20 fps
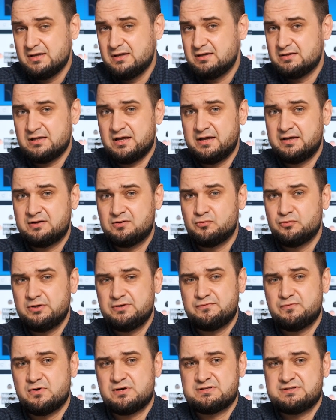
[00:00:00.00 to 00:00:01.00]
like
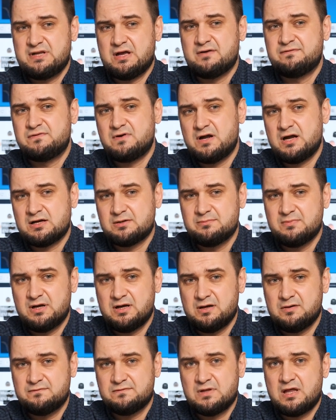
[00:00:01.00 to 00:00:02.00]
uniforce diaphragm,
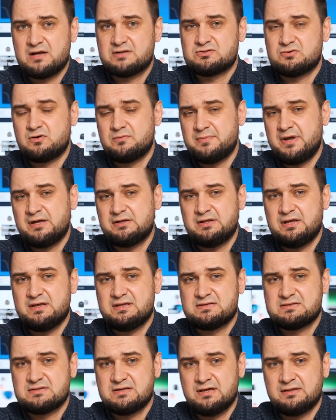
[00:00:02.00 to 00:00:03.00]
fluxor magnets,